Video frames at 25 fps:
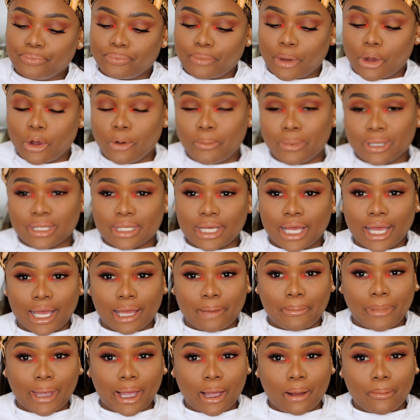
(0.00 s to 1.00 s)
my Urban
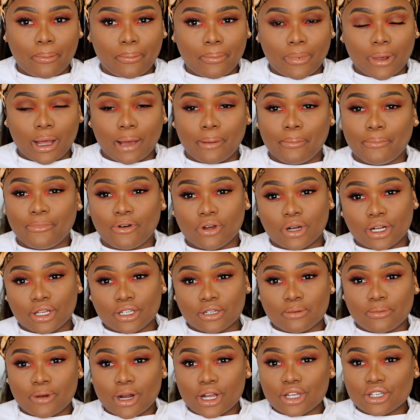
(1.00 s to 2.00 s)
Decay makeup
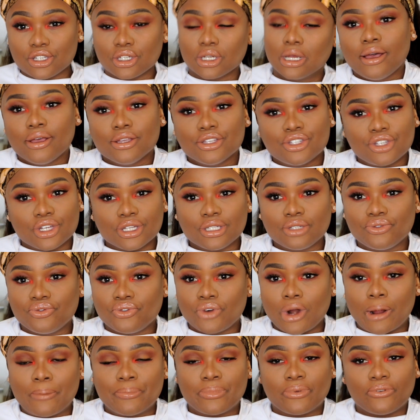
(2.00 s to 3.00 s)
foundation brush. Just
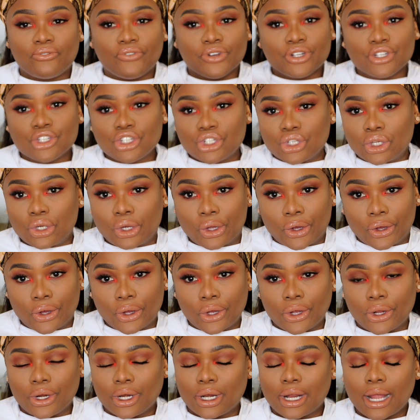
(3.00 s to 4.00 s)
from the finish
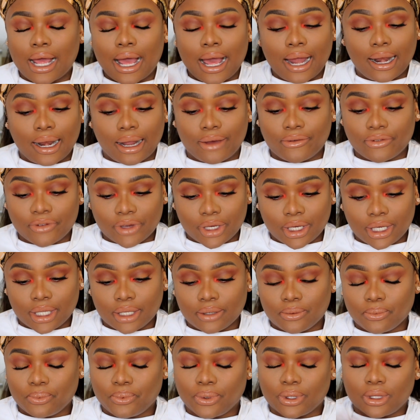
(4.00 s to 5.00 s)
alone, I love
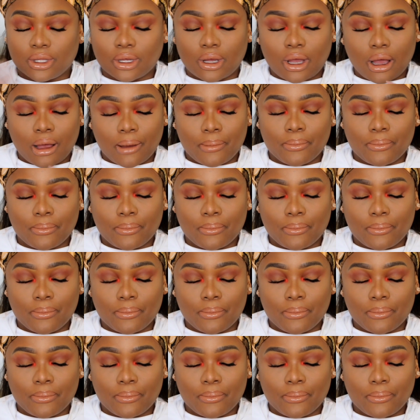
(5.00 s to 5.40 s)
it. With the